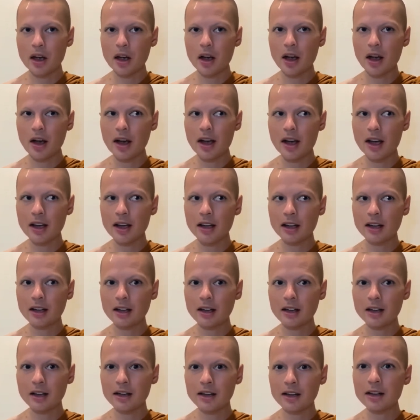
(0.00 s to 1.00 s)
uh,
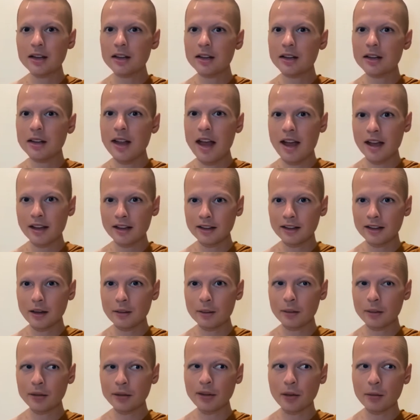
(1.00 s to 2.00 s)
yeah
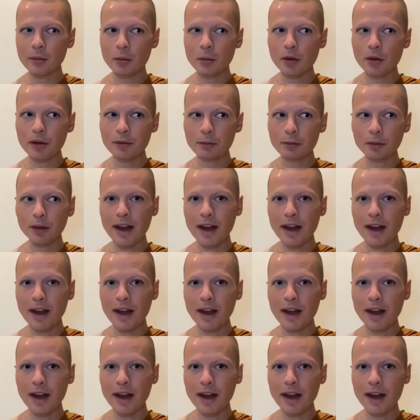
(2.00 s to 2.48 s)
some somewhat